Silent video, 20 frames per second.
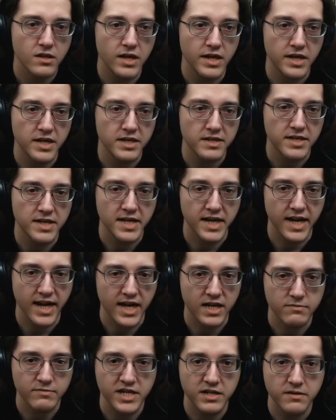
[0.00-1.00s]
uh, in the
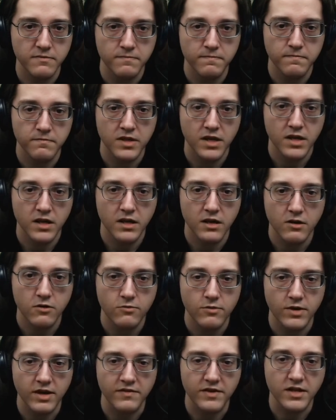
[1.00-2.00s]
academy.
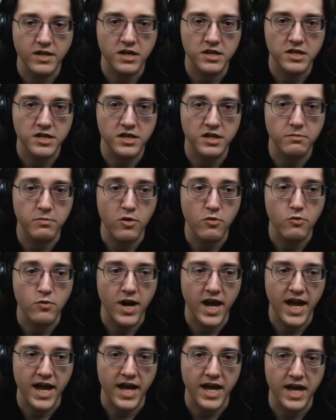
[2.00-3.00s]
We have unlocked the
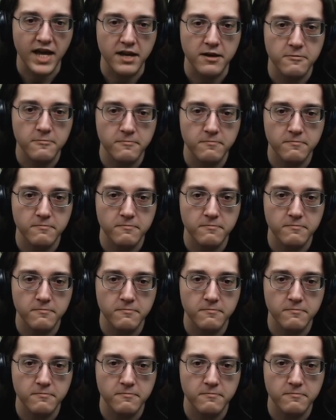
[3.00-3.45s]
beret.